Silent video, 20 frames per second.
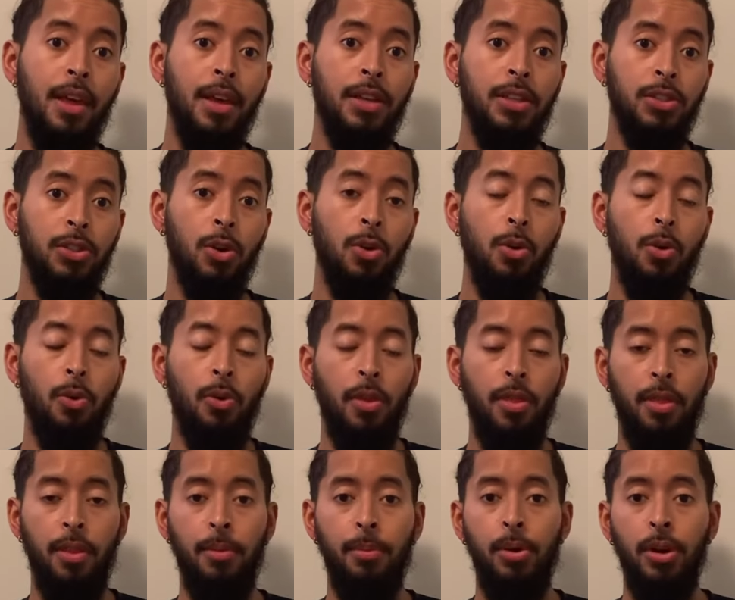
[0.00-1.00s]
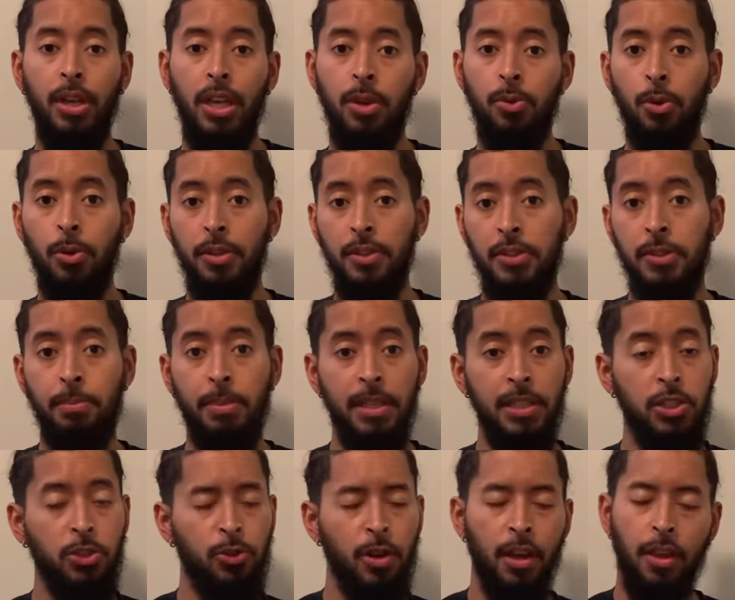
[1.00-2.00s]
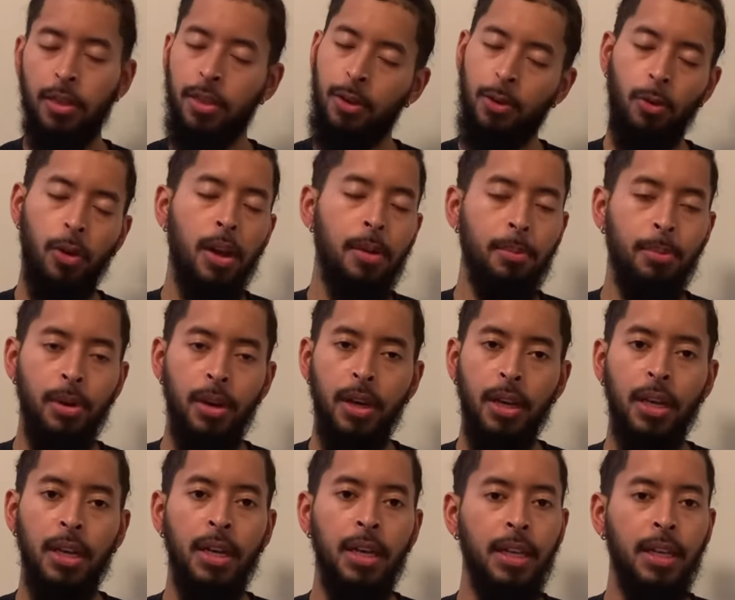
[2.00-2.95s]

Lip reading: So the book he wrote is Speed Strength. Great book.